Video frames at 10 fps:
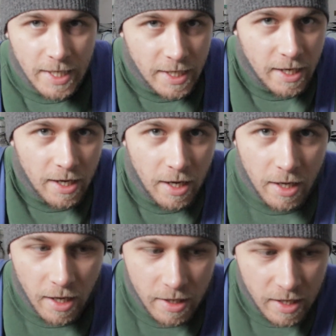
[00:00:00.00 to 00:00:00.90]
Yeah,
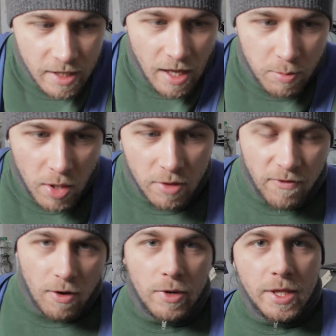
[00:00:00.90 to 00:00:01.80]
gotta get that blood
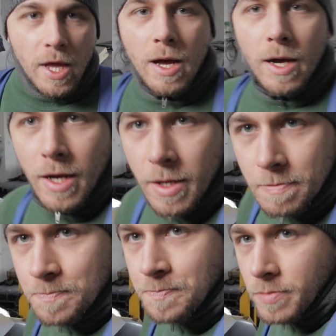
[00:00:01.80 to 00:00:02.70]
flowing.
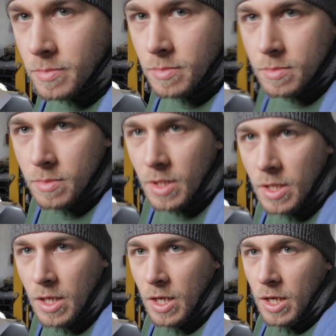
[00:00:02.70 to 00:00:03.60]

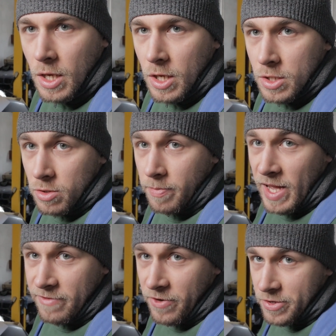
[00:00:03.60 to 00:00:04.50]
So the
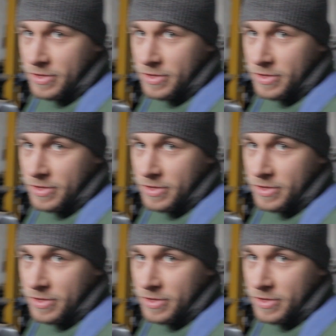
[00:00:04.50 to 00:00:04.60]
plan for